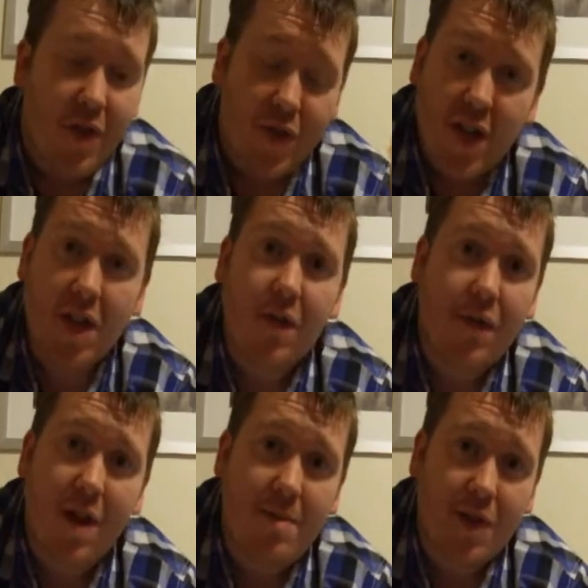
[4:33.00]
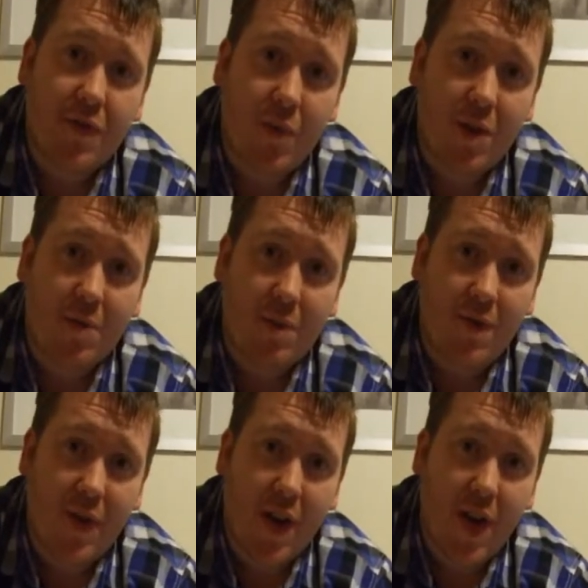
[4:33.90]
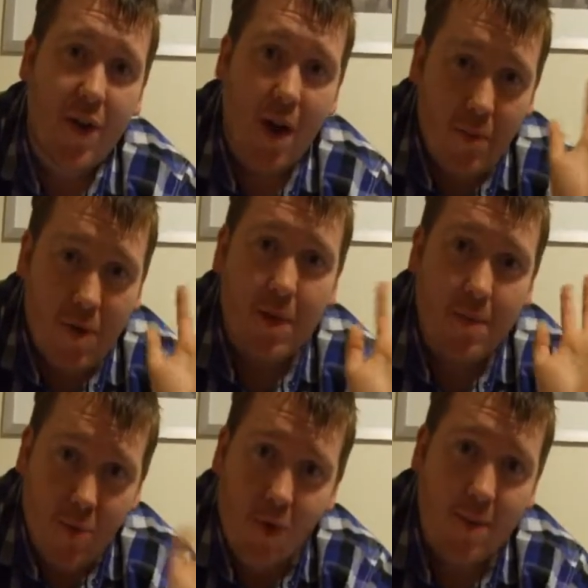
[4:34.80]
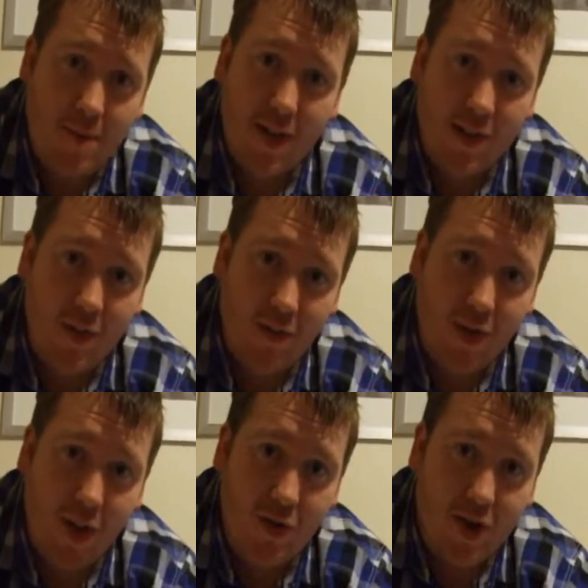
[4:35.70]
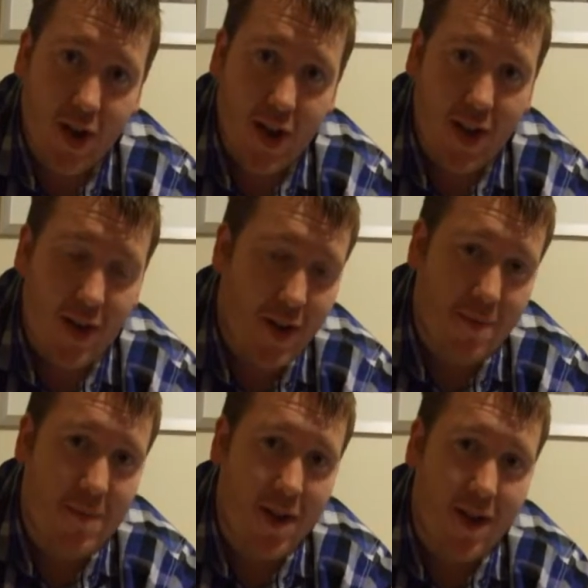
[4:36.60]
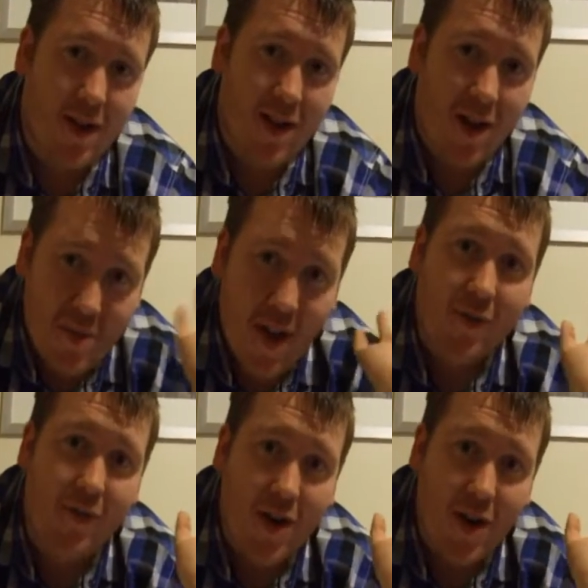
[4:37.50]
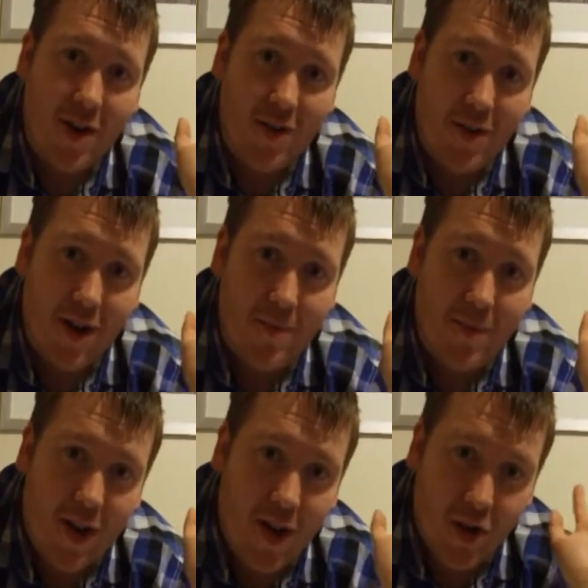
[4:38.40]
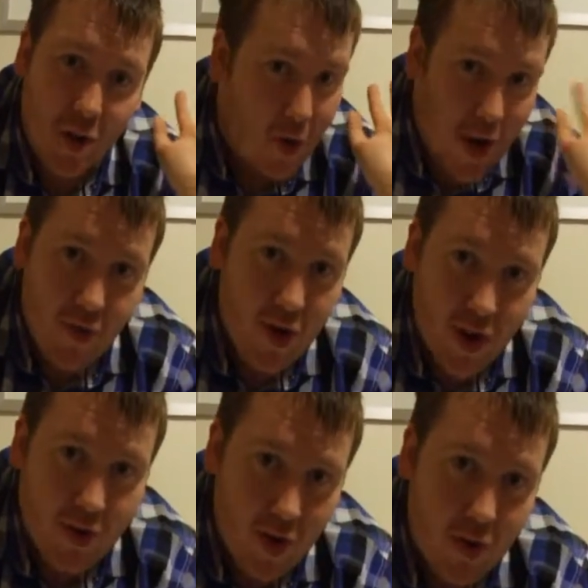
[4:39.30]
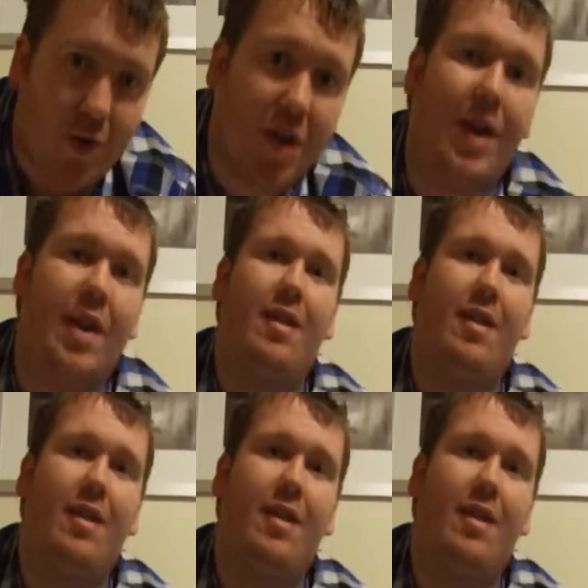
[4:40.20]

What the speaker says: Thank you very much for watching my video. I promise more updates in the future, and I hope you have a very nice time doing whatever it is that you're doing.